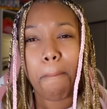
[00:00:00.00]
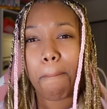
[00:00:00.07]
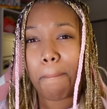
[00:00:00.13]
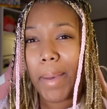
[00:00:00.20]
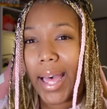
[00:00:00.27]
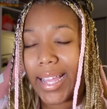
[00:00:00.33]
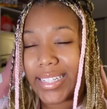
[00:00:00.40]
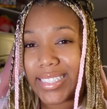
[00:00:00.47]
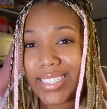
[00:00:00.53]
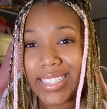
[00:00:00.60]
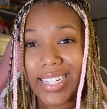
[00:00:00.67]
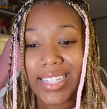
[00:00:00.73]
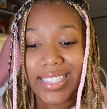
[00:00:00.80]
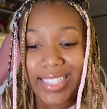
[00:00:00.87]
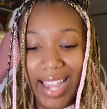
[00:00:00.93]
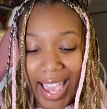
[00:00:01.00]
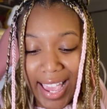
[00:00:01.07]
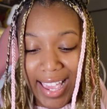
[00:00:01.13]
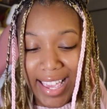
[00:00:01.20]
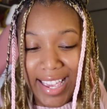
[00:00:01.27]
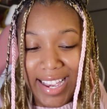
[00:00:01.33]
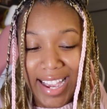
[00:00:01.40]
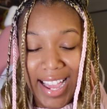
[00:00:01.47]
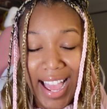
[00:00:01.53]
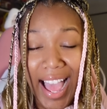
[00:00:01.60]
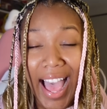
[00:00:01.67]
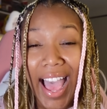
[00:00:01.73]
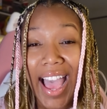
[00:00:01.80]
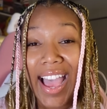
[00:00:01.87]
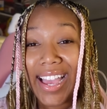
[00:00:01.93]
But today,
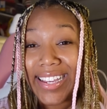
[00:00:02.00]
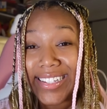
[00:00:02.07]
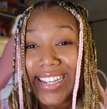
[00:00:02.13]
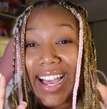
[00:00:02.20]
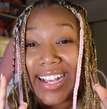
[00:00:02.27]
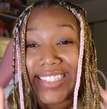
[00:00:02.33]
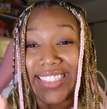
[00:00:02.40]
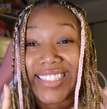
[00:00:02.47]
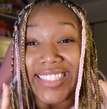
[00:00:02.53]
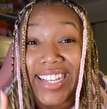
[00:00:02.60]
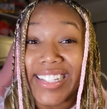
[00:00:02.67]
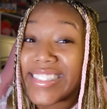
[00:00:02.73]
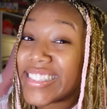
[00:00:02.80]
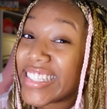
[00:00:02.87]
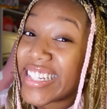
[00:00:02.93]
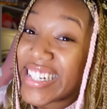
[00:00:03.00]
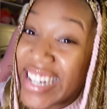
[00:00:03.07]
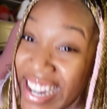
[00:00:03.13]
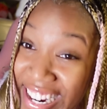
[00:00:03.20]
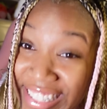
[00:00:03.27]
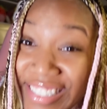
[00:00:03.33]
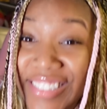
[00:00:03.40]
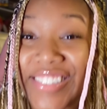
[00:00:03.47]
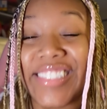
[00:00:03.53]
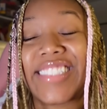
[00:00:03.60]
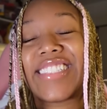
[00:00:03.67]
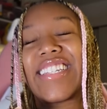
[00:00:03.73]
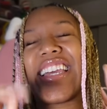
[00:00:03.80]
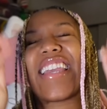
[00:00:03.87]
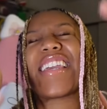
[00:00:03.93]
I got something
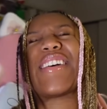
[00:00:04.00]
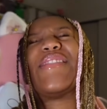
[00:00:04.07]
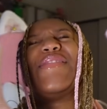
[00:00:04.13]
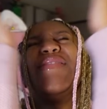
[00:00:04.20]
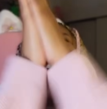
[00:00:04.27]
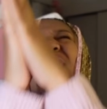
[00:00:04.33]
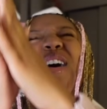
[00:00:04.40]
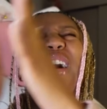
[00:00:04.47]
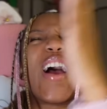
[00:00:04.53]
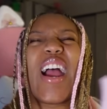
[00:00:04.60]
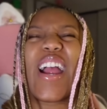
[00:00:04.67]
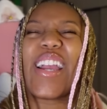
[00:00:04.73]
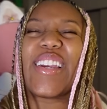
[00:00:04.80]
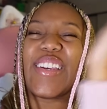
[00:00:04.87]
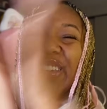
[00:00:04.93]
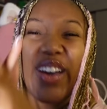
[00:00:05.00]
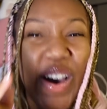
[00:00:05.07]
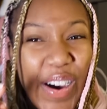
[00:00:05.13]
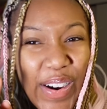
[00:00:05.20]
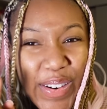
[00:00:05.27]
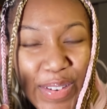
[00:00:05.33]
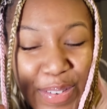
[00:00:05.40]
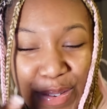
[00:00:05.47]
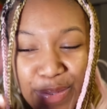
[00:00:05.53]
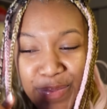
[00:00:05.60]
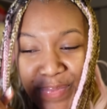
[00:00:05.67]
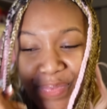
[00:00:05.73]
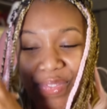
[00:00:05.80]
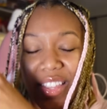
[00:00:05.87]
interesting for you!